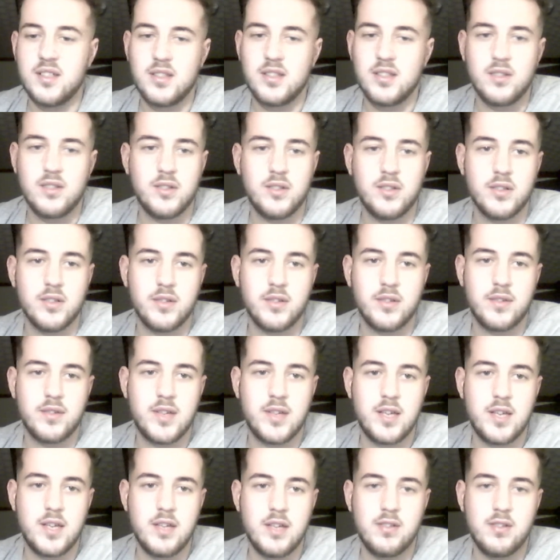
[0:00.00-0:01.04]
or
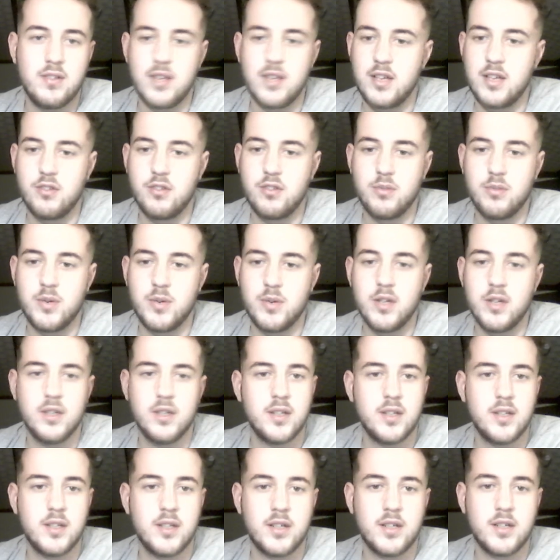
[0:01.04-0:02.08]
king to h1,
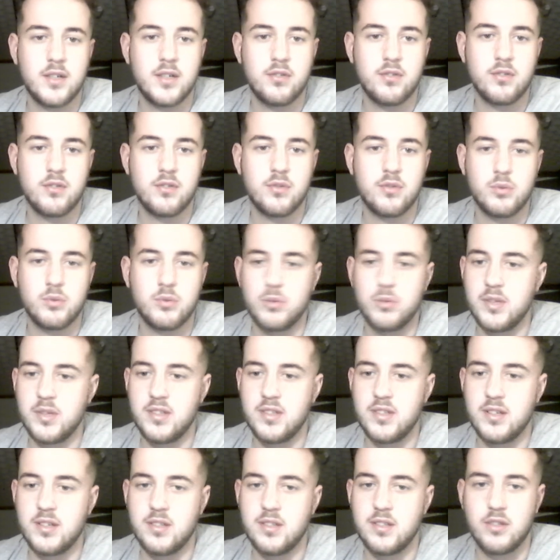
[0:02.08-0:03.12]
and then I'll just do queen
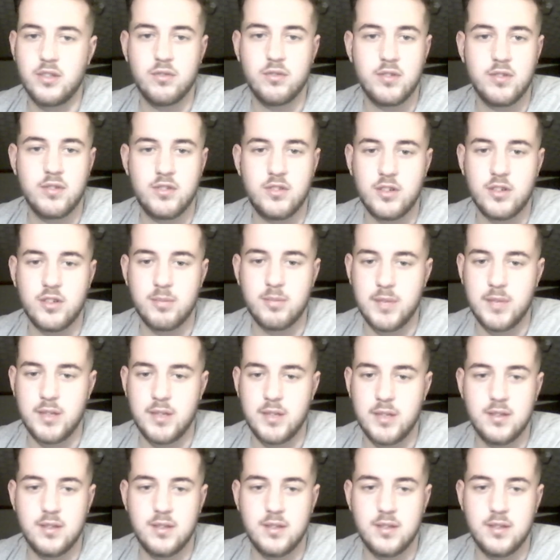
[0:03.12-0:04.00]
takes h3 checkmate.